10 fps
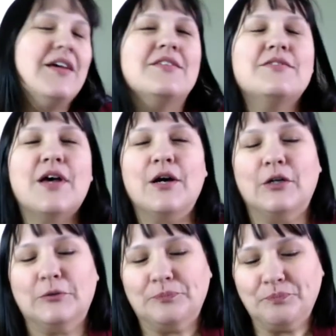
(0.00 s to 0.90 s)

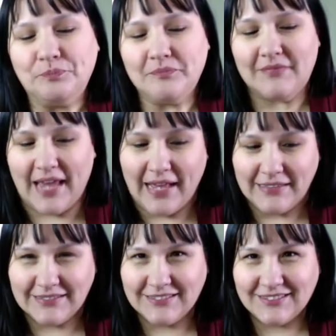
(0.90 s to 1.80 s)
So yeah,
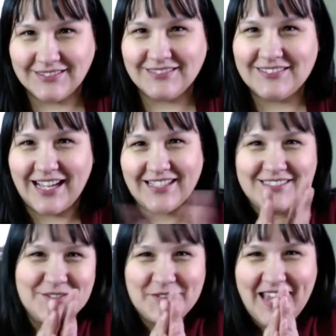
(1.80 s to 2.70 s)

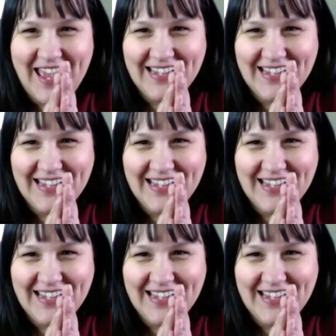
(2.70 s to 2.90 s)
so yay.